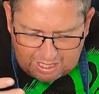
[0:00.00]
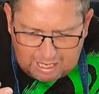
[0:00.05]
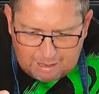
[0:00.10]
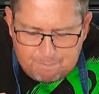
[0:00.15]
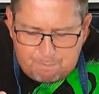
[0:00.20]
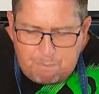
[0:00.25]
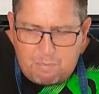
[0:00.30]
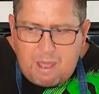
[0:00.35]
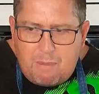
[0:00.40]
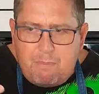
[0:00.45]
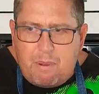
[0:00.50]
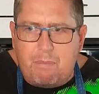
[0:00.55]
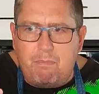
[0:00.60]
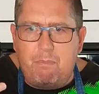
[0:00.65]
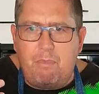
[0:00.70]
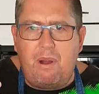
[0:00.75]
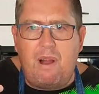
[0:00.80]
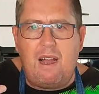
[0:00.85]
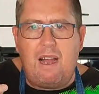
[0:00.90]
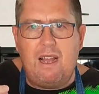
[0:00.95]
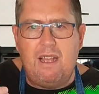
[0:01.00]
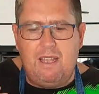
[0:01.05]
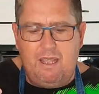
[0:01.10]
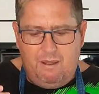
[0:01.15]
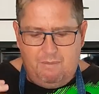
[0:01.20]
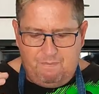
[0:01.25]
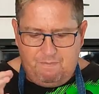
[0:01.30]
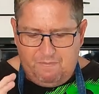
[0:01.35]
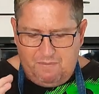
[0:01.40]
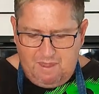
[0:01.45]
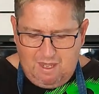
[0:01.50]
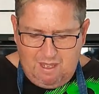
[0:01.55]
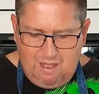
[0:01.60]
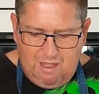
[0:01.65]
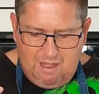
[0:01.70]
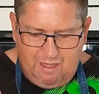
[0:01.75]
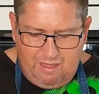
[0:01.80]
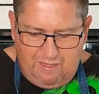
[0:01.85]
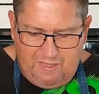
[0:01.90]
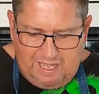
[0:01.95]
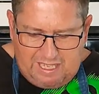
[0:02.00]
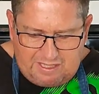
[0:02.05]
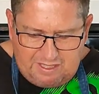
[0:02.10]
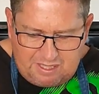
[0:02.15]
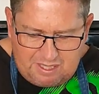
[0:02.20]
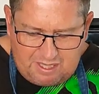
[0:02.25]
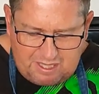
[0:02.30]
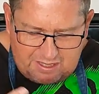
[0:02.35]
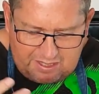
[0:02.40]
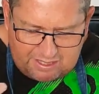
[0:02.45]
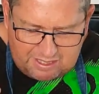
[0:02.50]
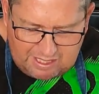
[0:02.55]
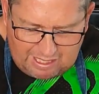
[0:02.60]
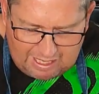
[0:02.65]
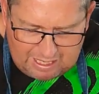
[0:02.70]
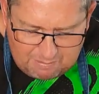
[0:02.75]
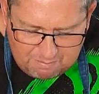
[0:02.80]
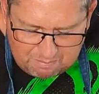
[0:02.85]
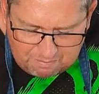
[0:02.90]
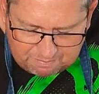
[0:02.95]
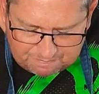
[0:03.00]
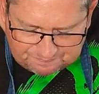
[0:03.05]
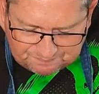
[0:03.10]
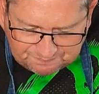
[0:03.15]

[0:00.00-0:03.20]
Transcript: a pepper pie, that's the same,